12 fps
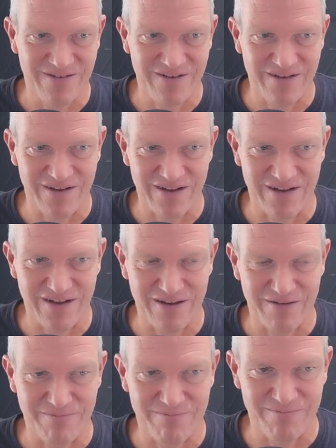
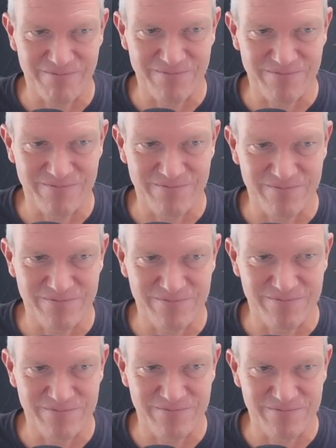
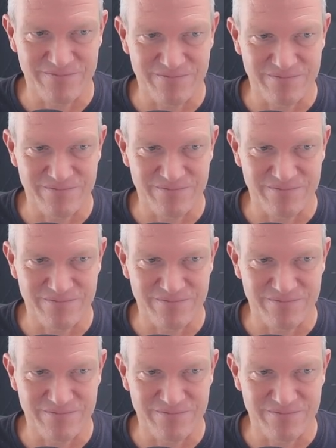Nothing is said.